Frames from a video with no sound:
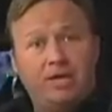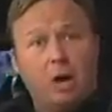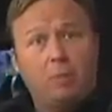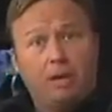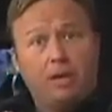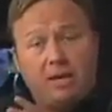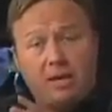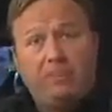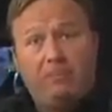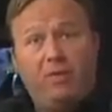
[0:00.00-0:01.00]
He's openly
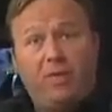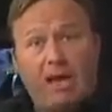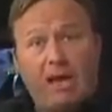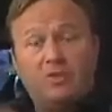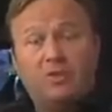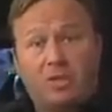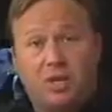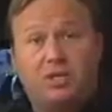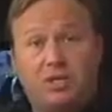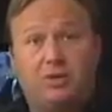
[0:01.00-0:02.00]
coupled that
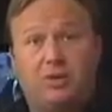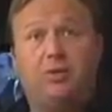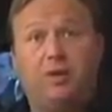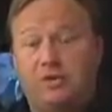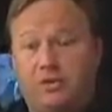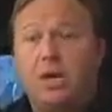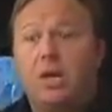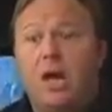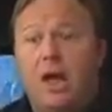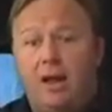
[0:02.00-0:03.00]
legislation to this,
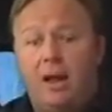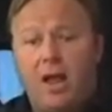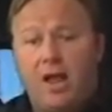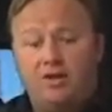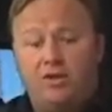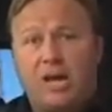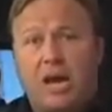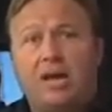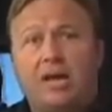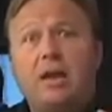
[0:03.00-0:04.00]
and is
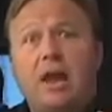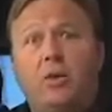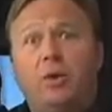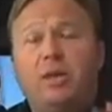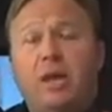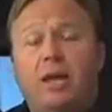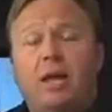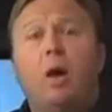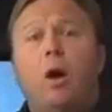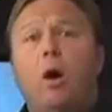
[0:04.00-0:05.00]
selling it now as
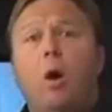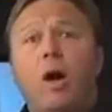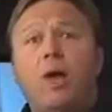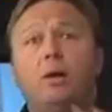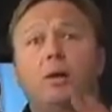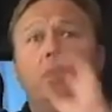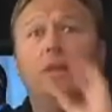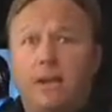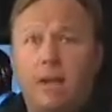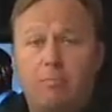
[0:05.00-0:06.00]
a oil
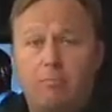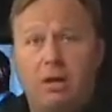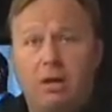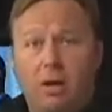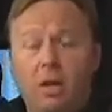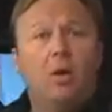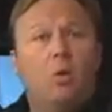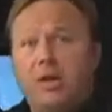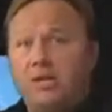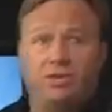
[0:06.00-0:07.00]
cleanup bill
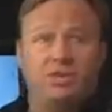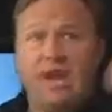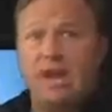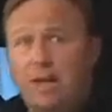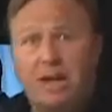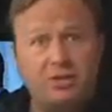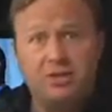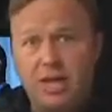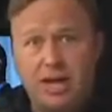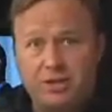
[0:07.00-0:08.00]
when it's the same
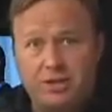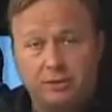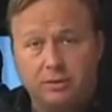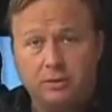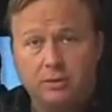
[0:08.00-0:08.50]
legislation.